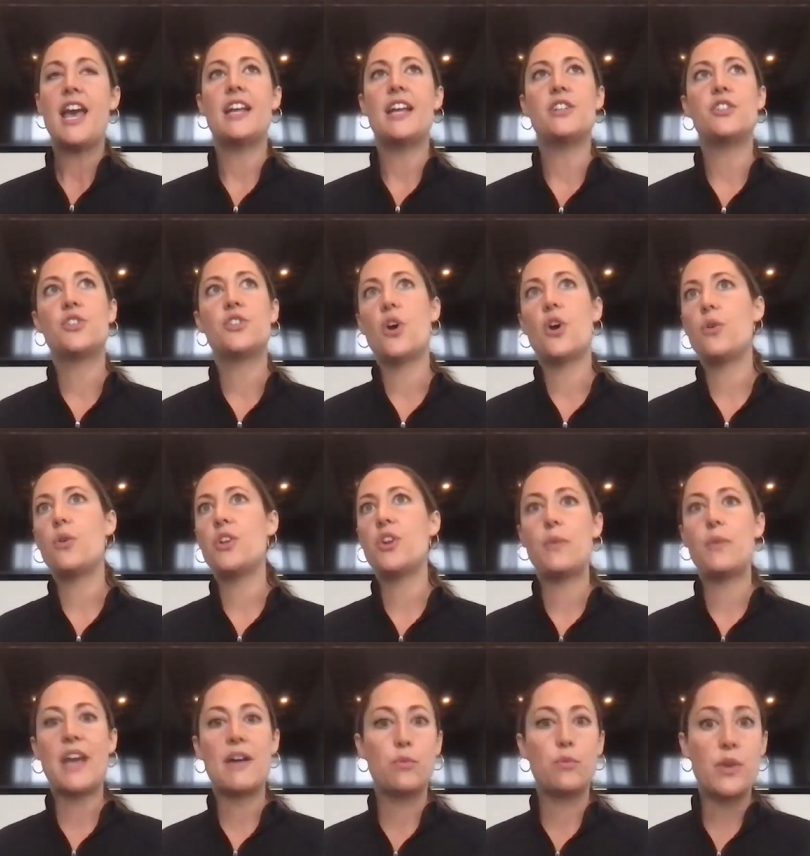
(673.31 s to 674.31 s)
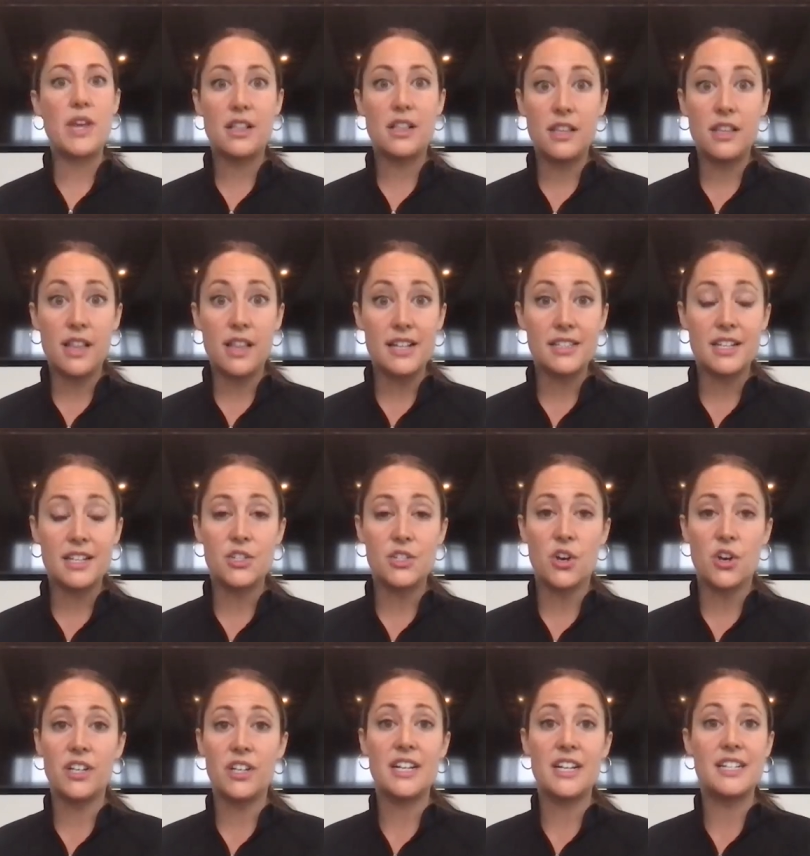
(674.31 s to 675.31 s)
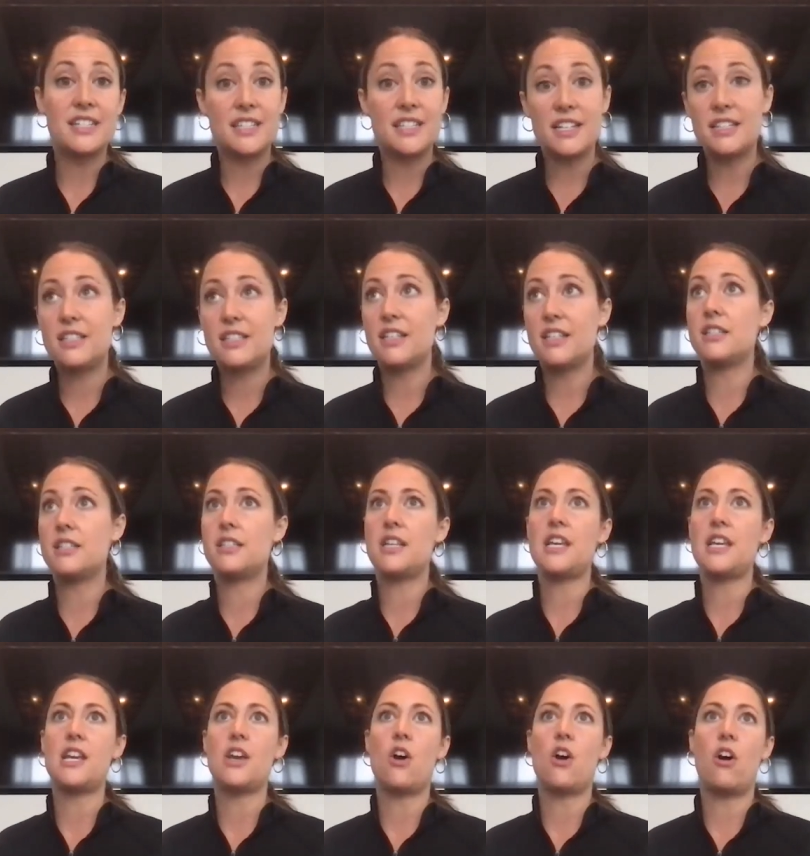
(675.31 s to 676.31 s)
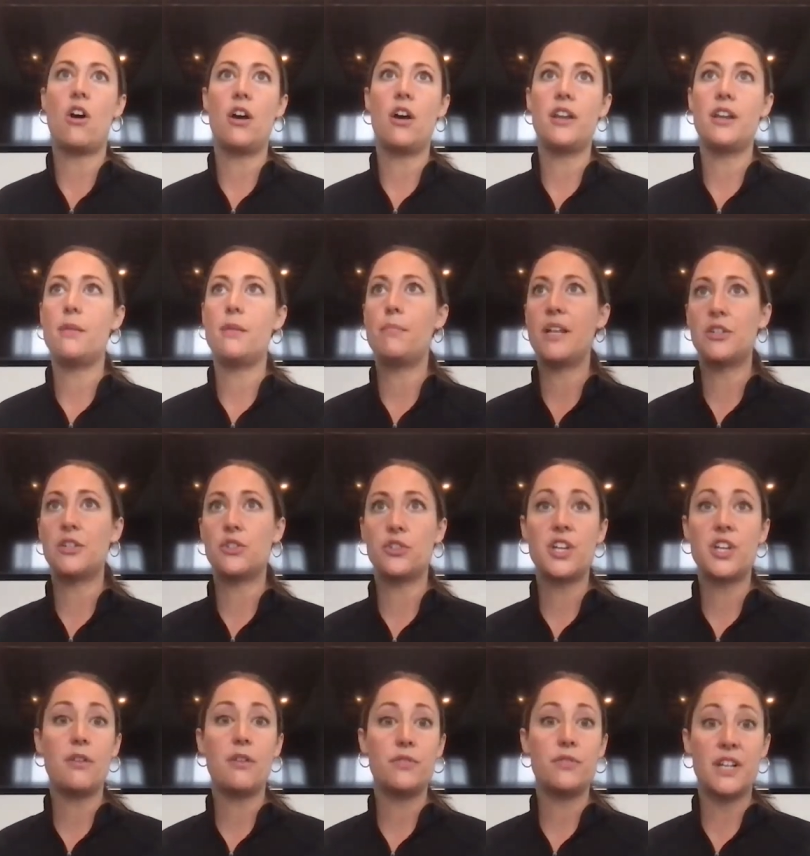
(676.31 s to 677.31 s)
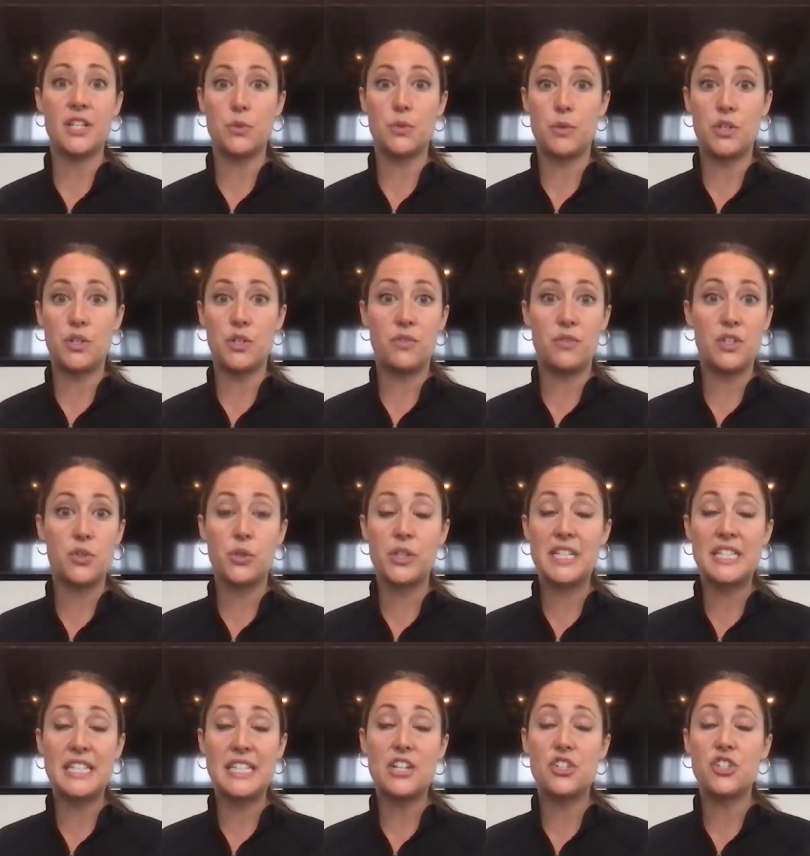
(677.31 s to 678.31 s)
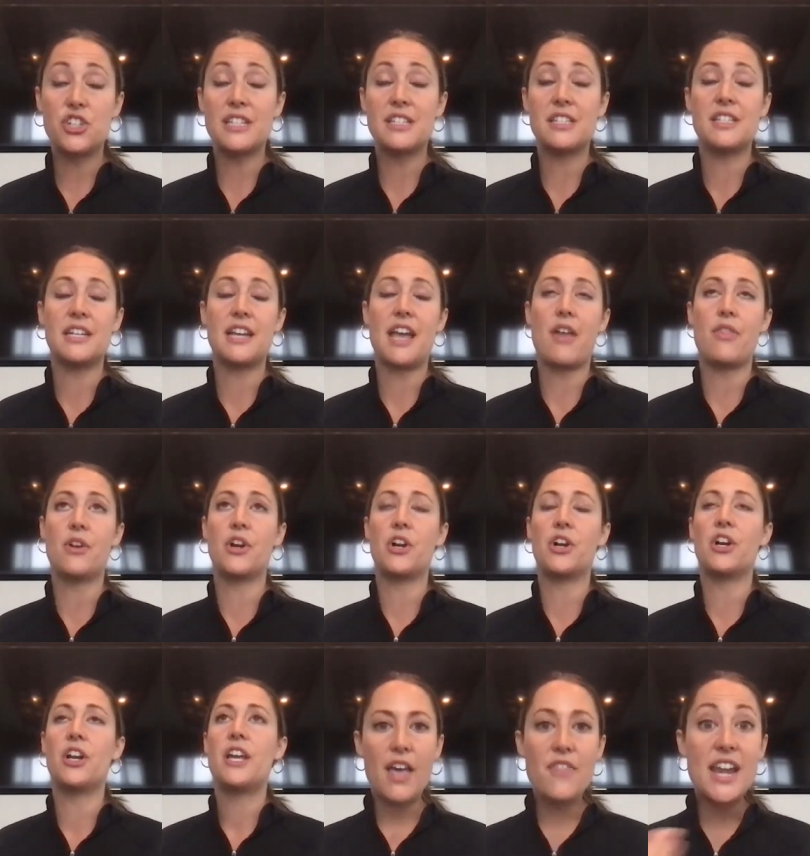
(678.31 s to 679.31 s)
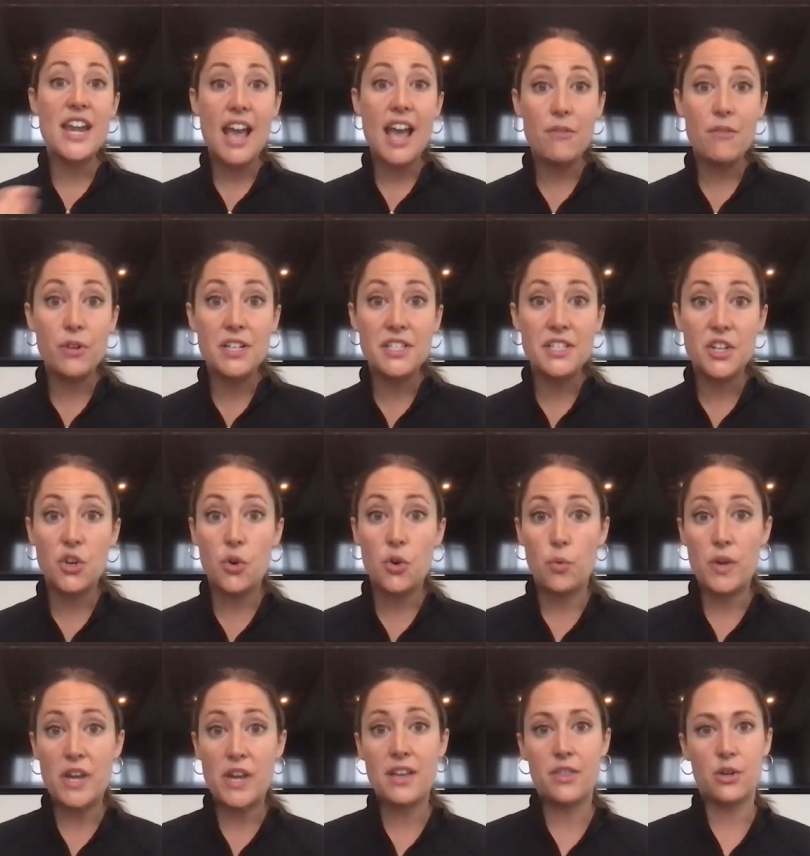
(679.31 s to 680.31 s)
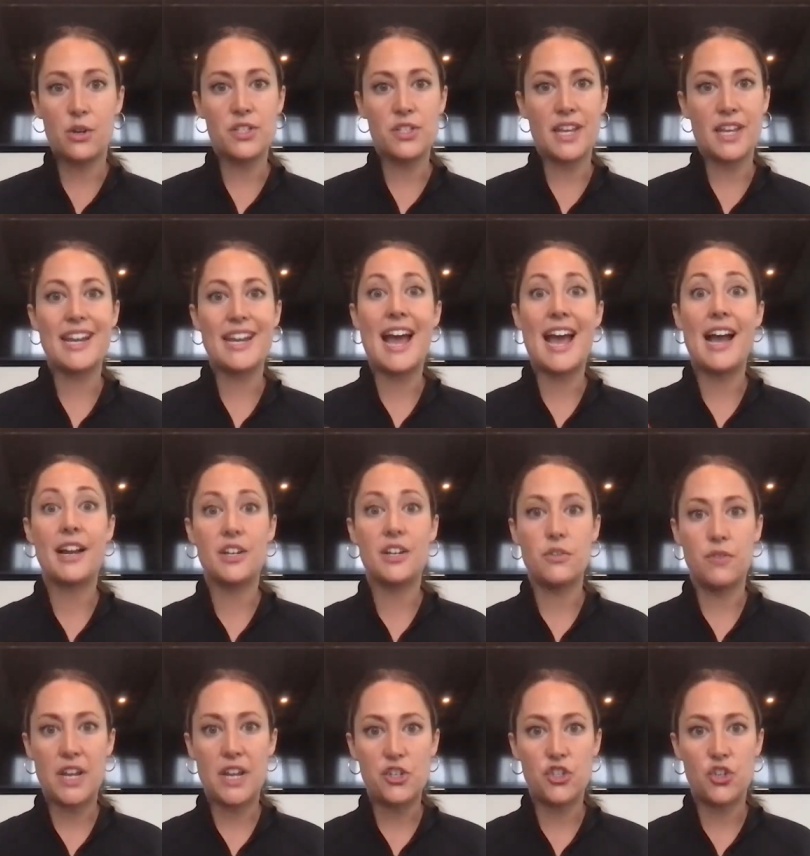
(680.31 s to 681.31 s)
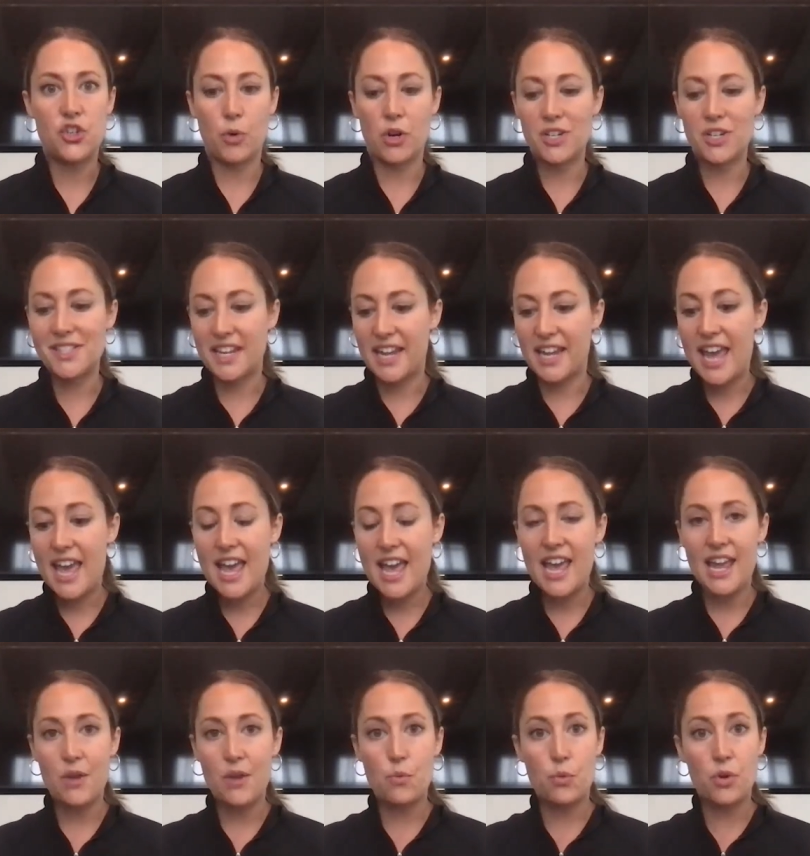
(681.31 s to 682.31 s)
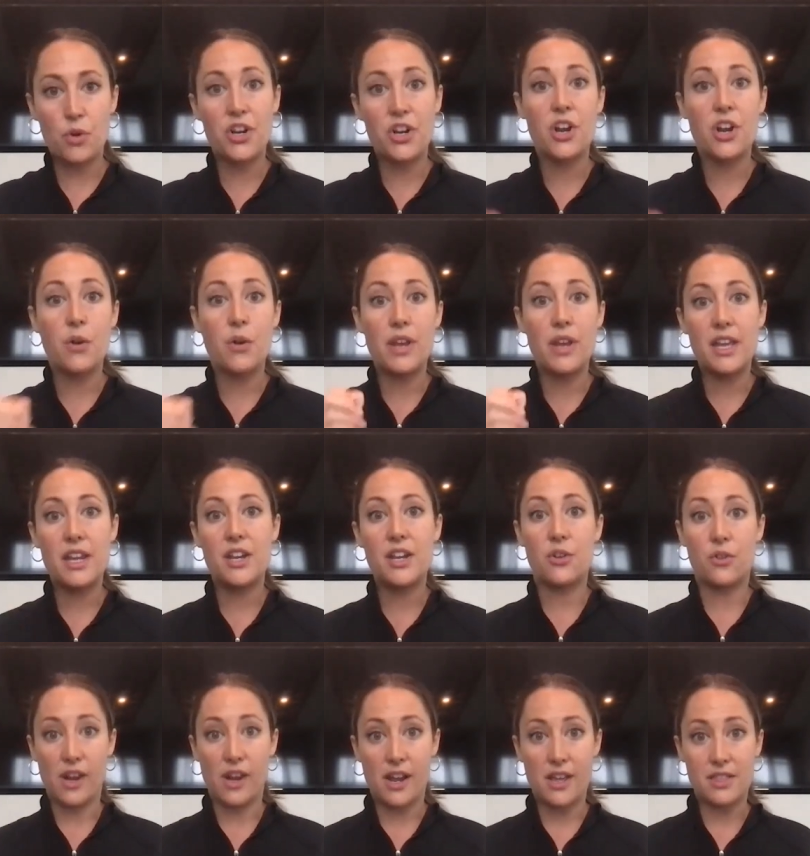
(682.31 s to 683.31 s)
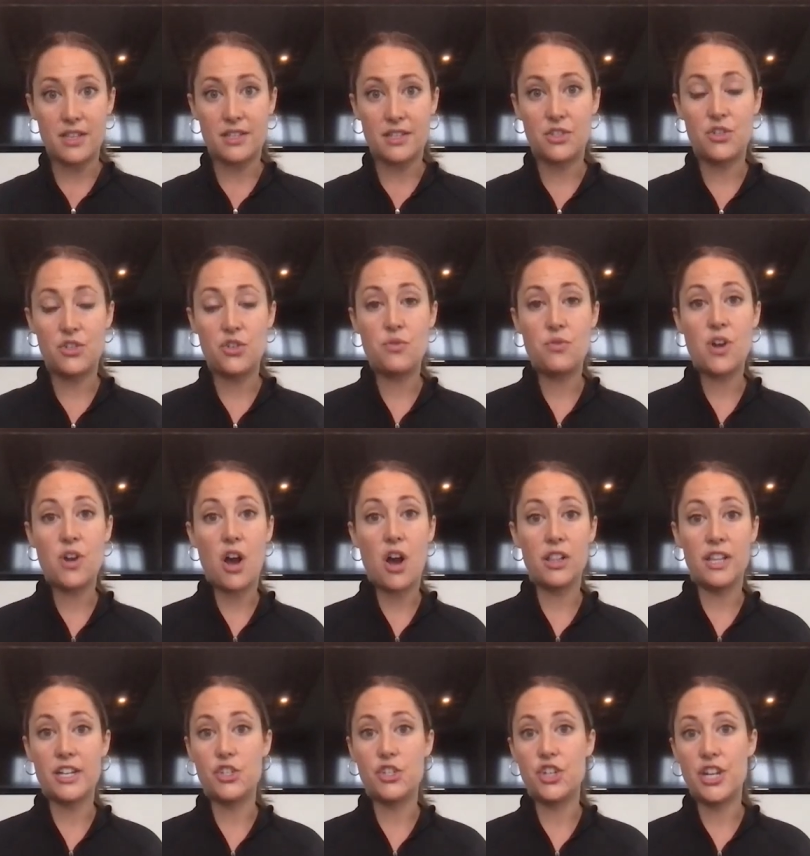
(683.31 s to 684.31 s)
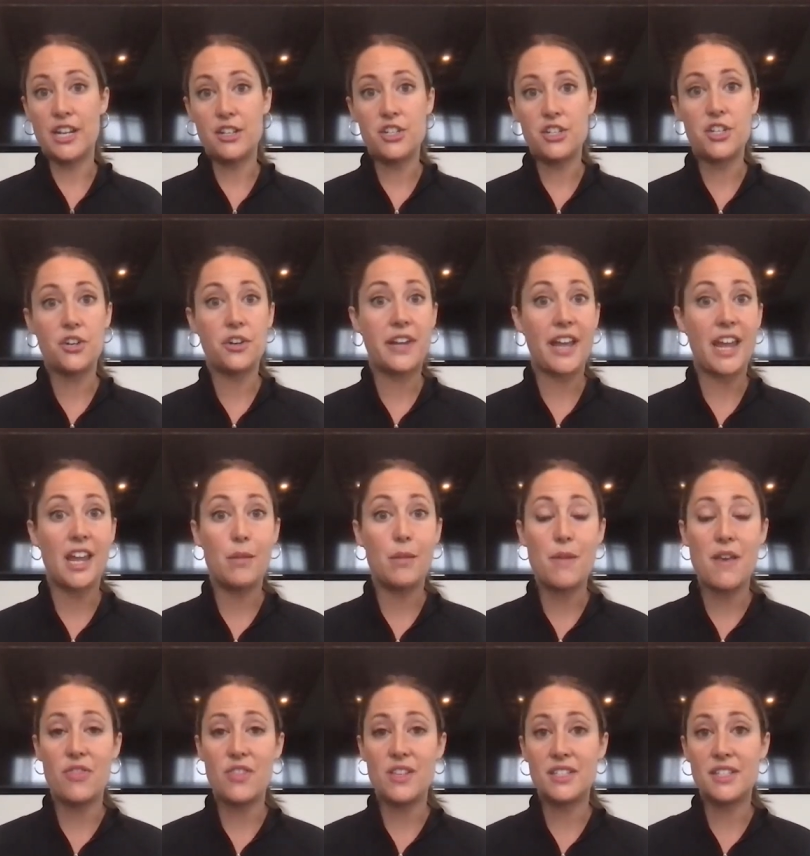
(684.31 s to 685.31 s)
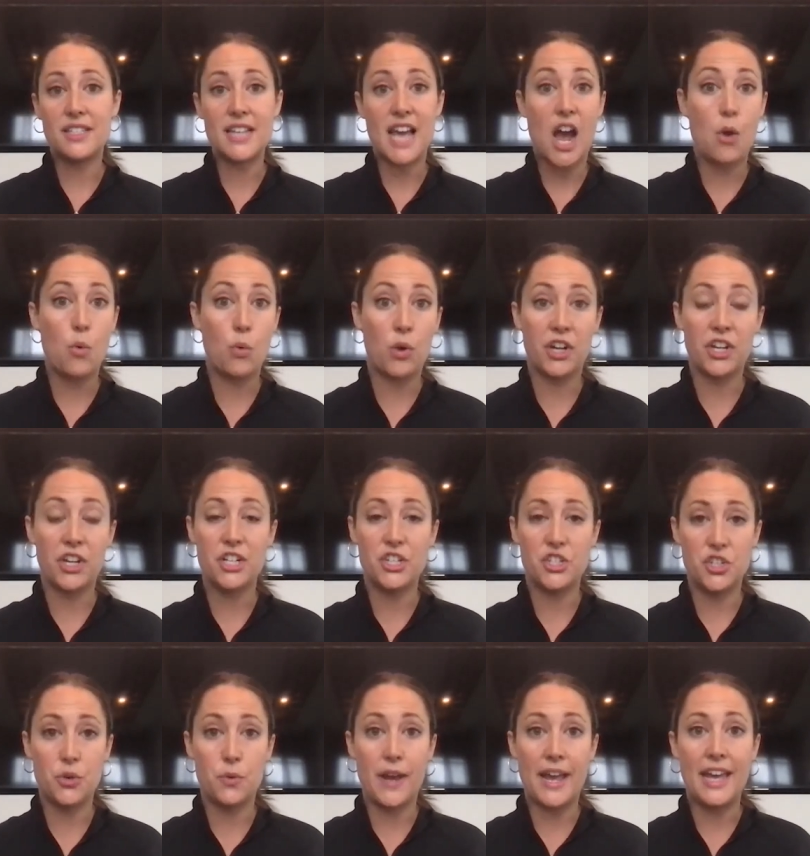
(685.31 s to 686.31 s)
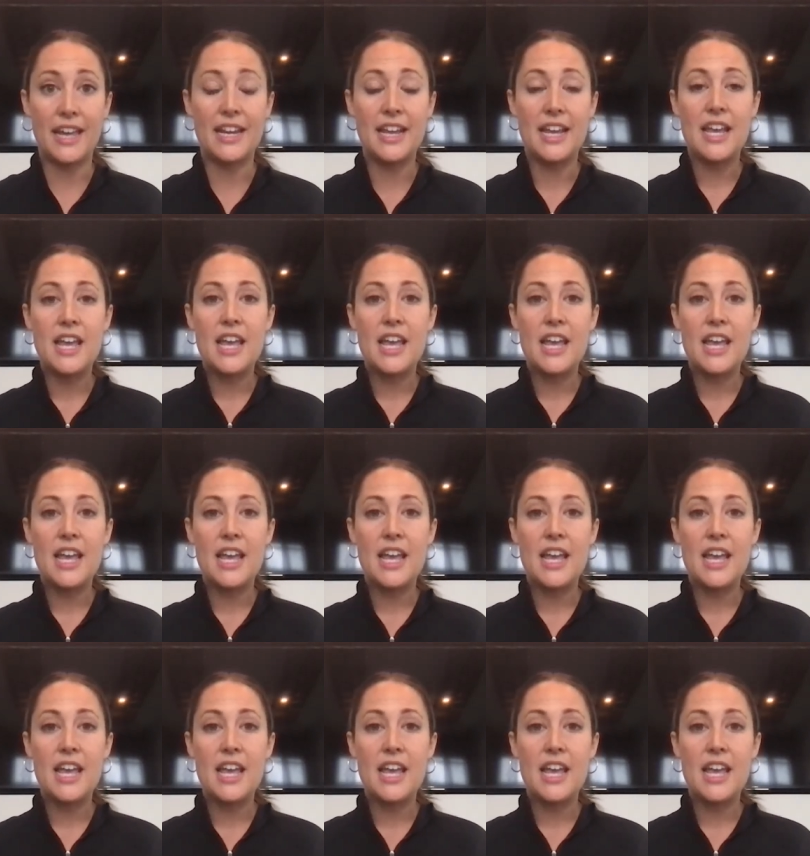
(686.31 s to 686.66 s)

and so you know we have weekly lessons on consistency on mental toughness we do visualizations together and then every single week there's like an activation where it's like hey we're going to go integrate this new knowledge into your game and this is how we're going to do it